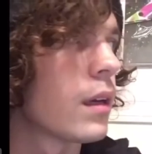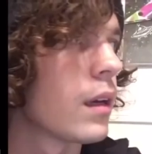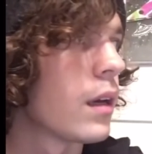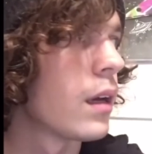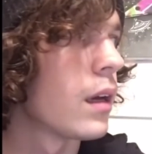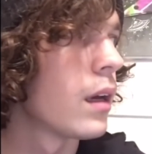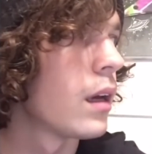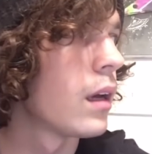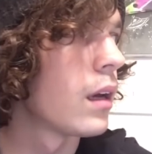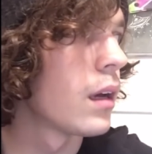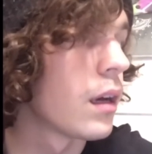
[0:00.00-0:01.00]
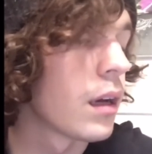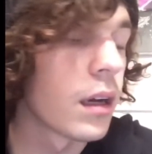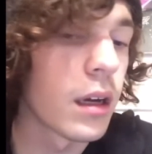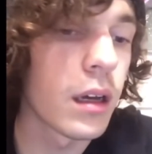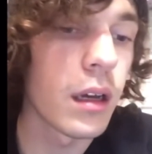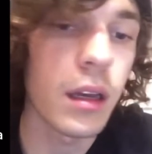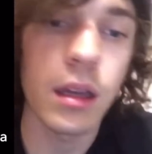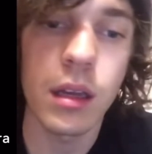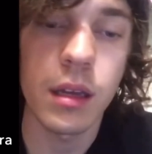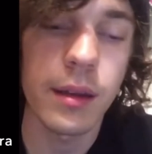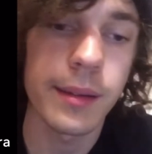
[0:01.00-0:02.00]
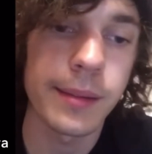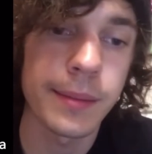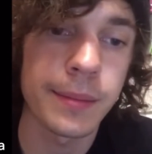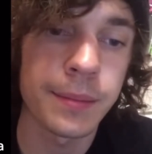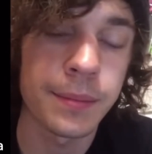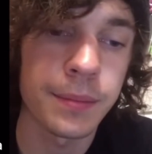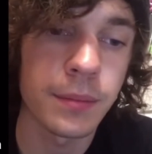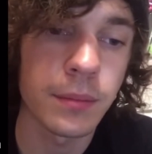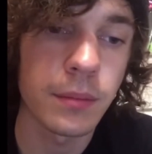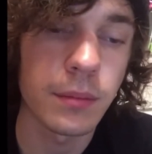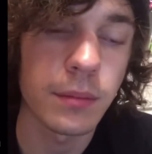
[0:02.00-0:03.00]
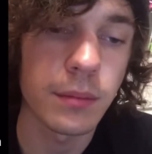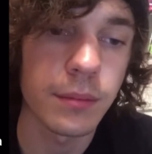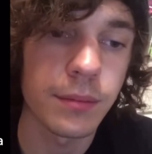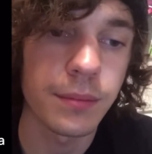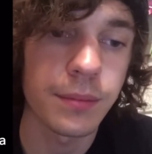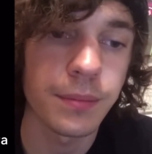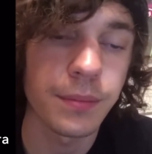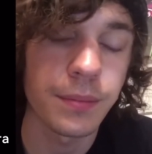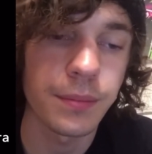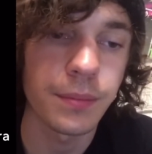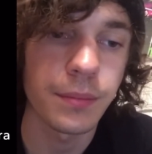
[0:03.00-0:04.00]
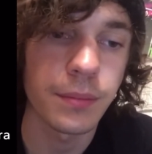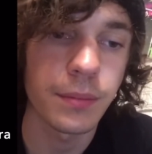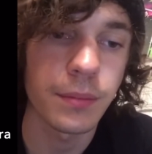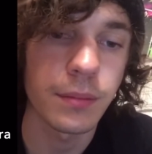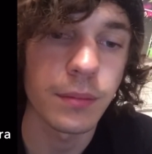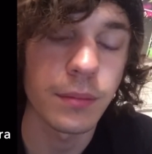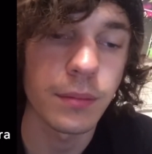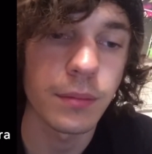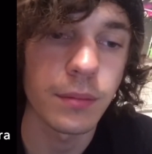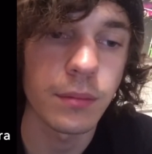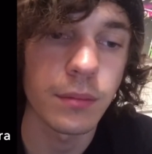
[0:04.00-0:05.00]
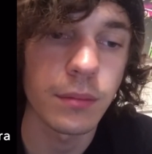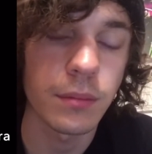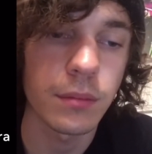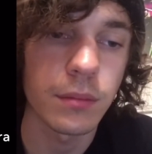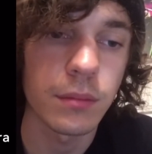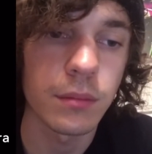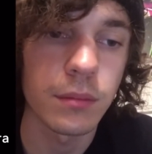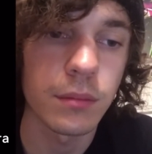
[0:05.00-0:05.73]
Nobody speaks.